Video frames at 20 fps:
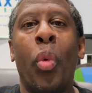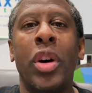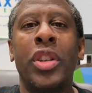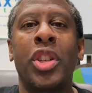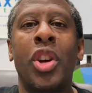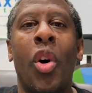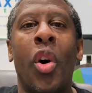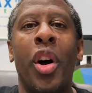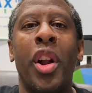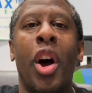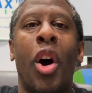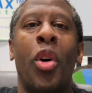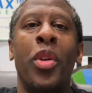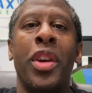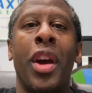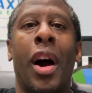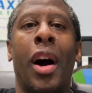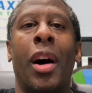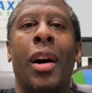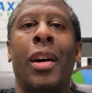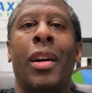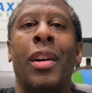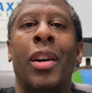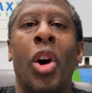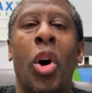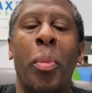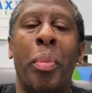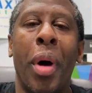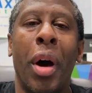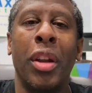What's going on, y'all?
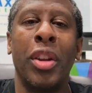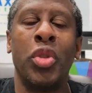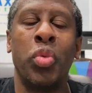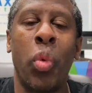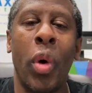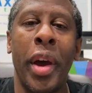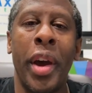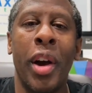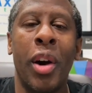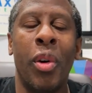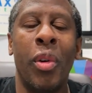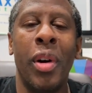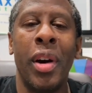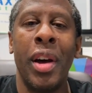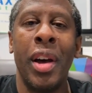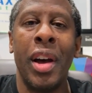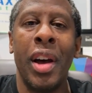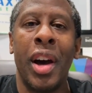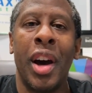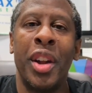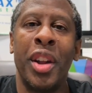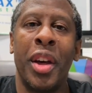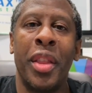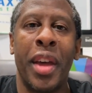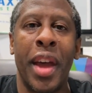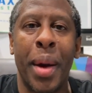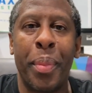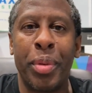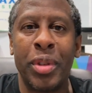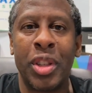Hope all is well.
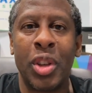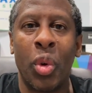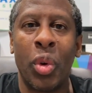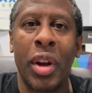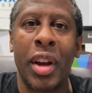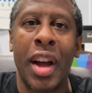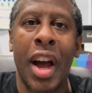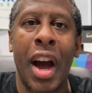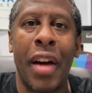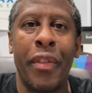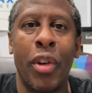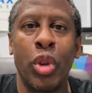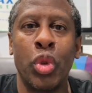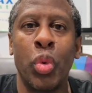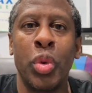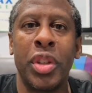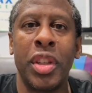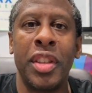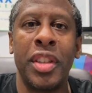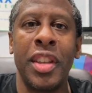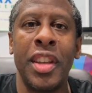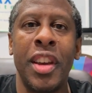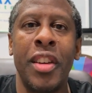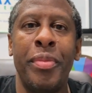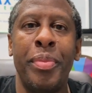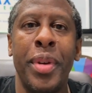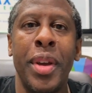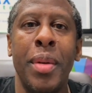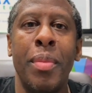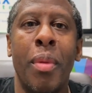Another episode of Combos with the
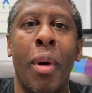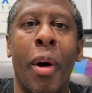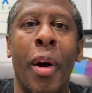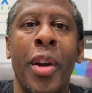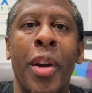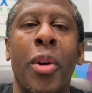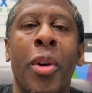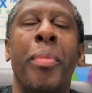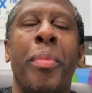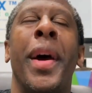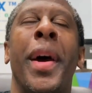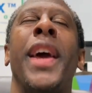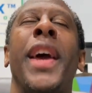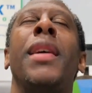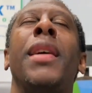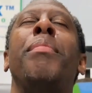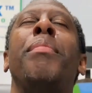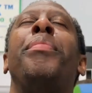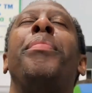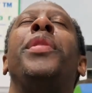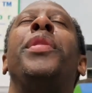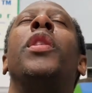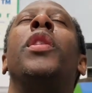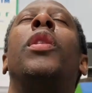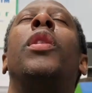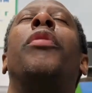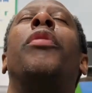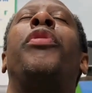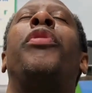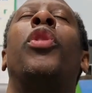CFP Mario Payne in
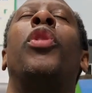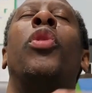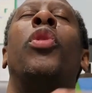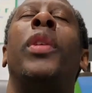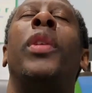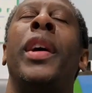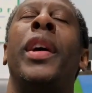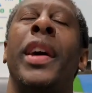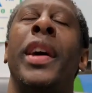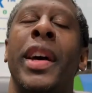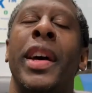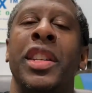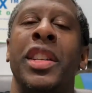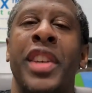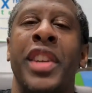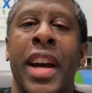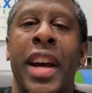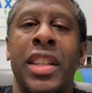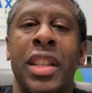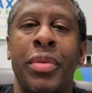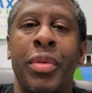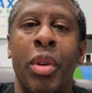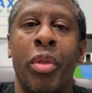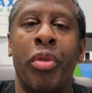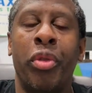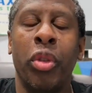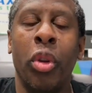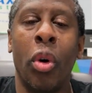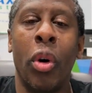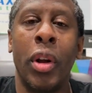beautiful
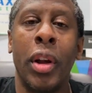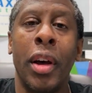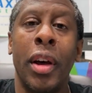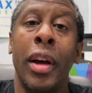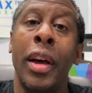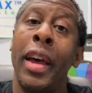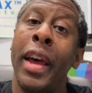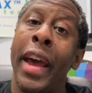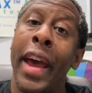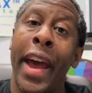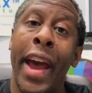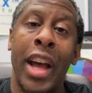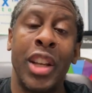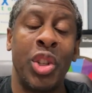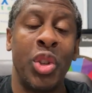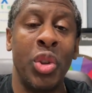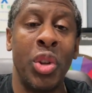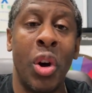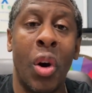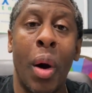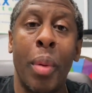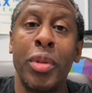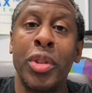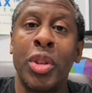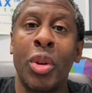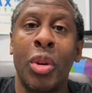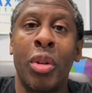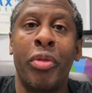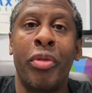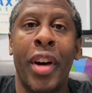Jacksonville, Florida. As you know, I'm
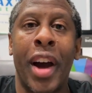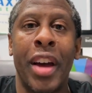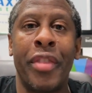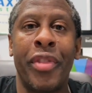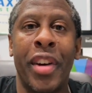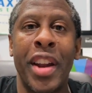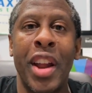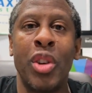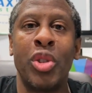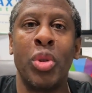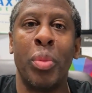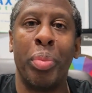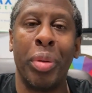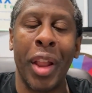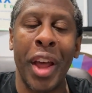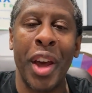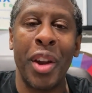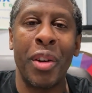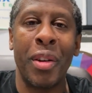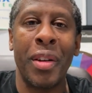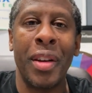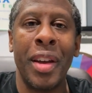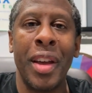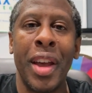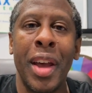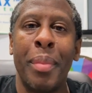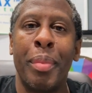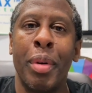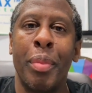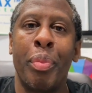a certified financial planner.
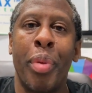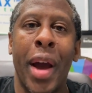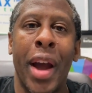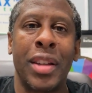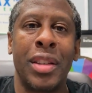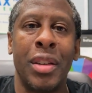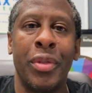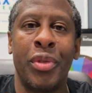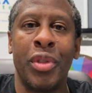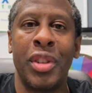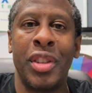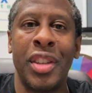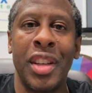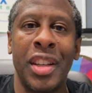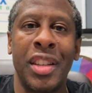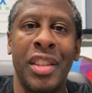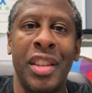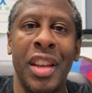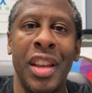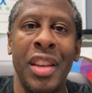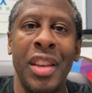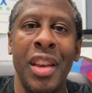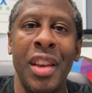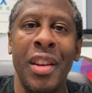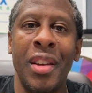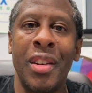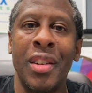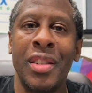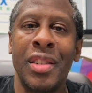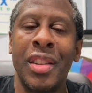Been practicing for 16
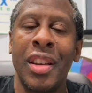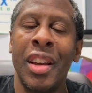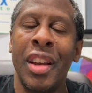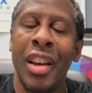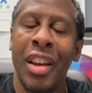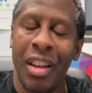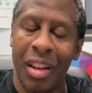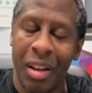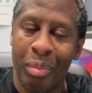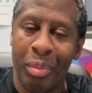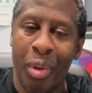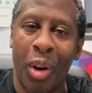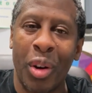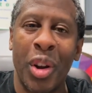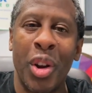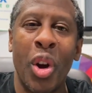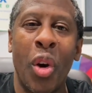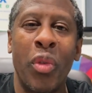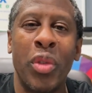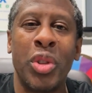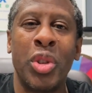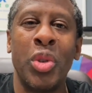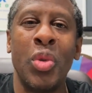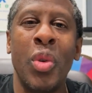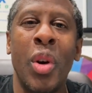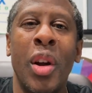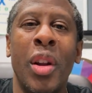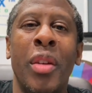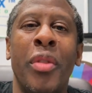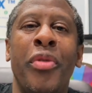years. Brought in over
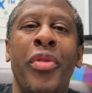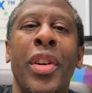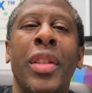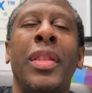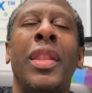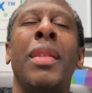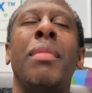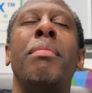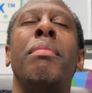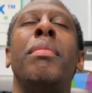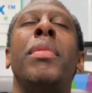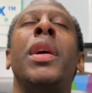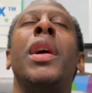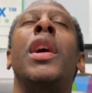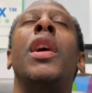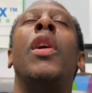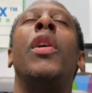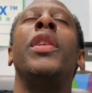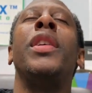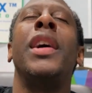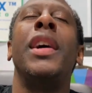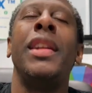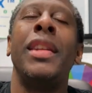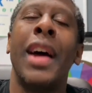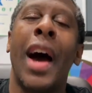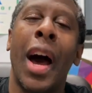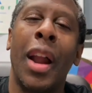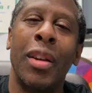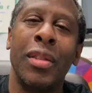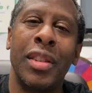250
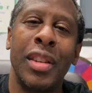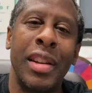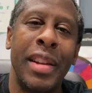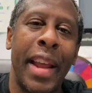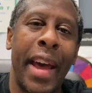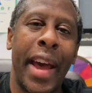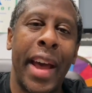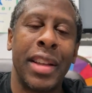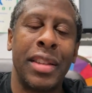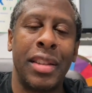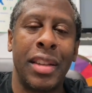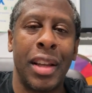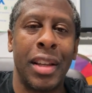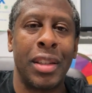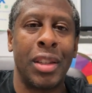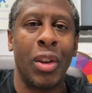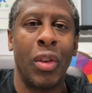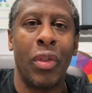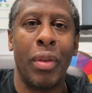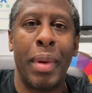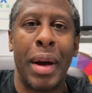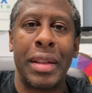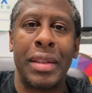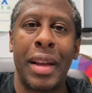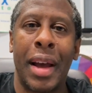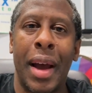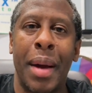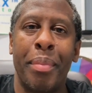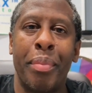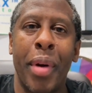million dollars in assets over my
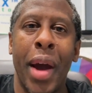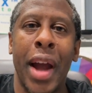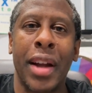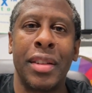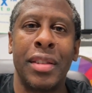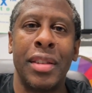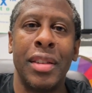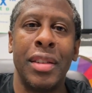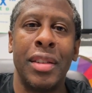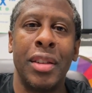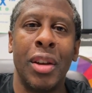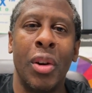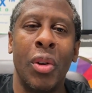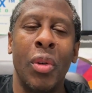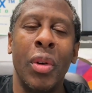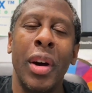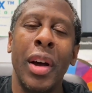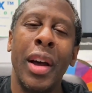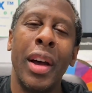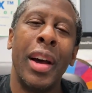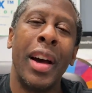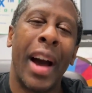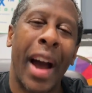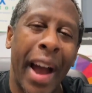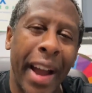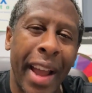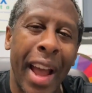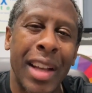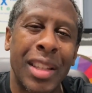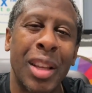time practicing. So
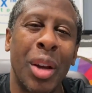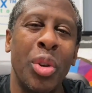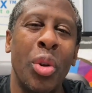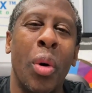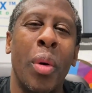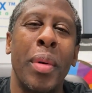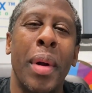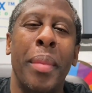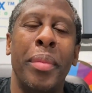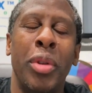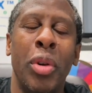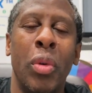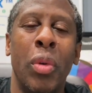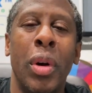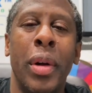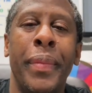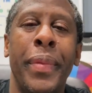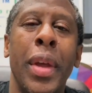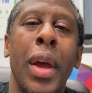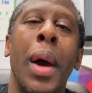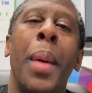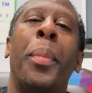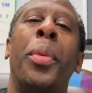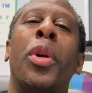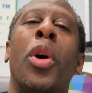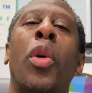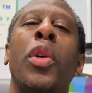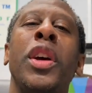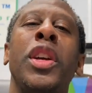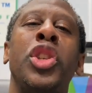I guess I know what I'm doing.
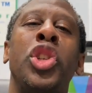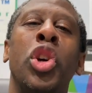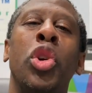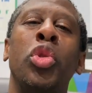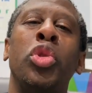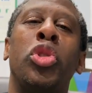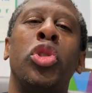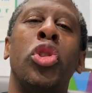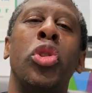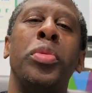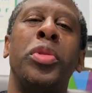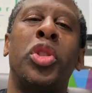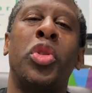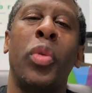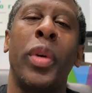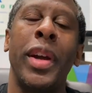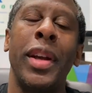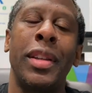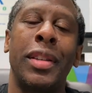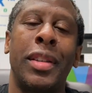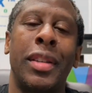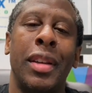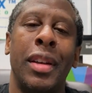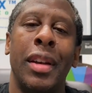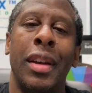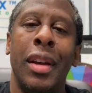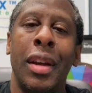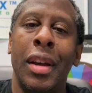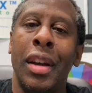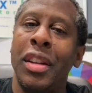But on these YouTube
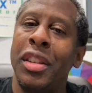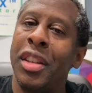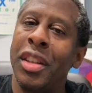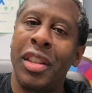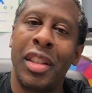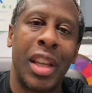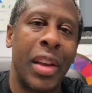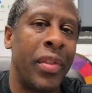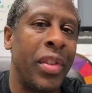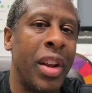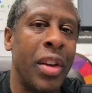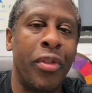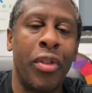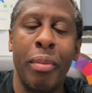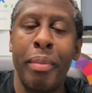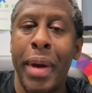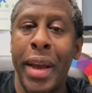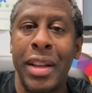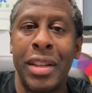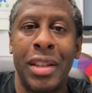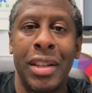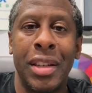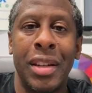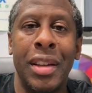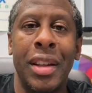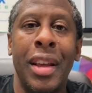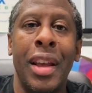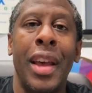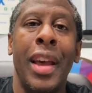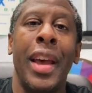streets, just giving
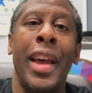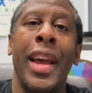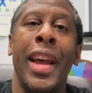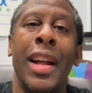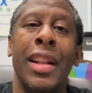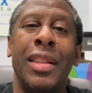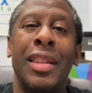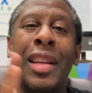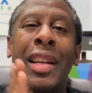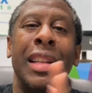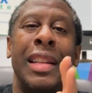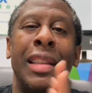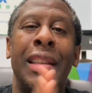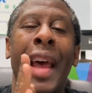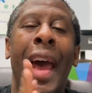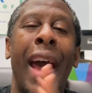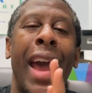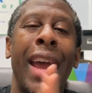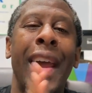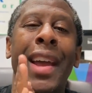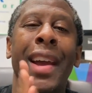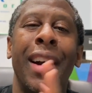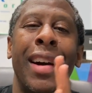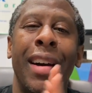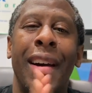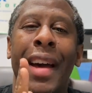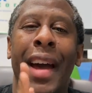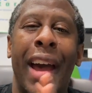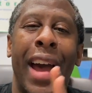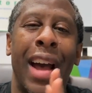information. And today,
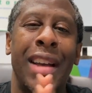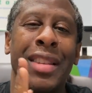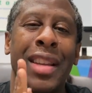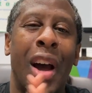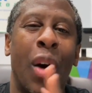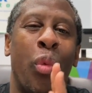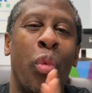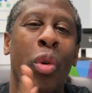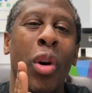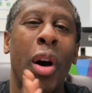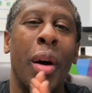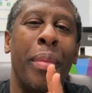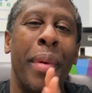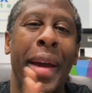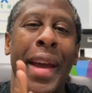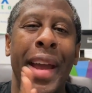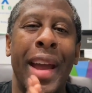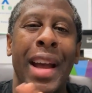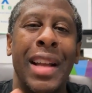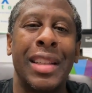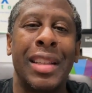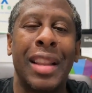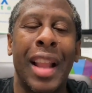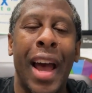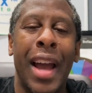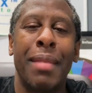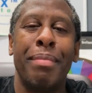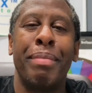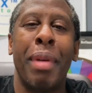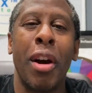as I rub hands
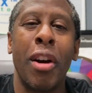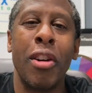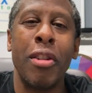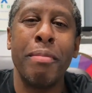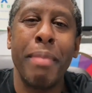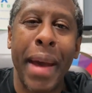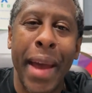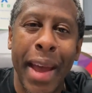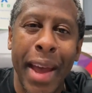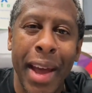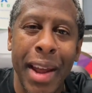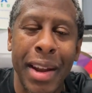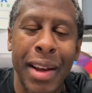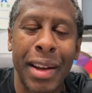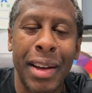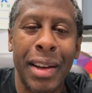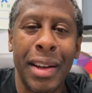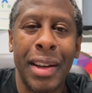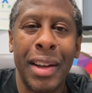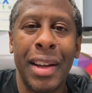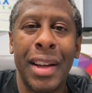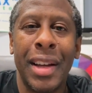like Birdman,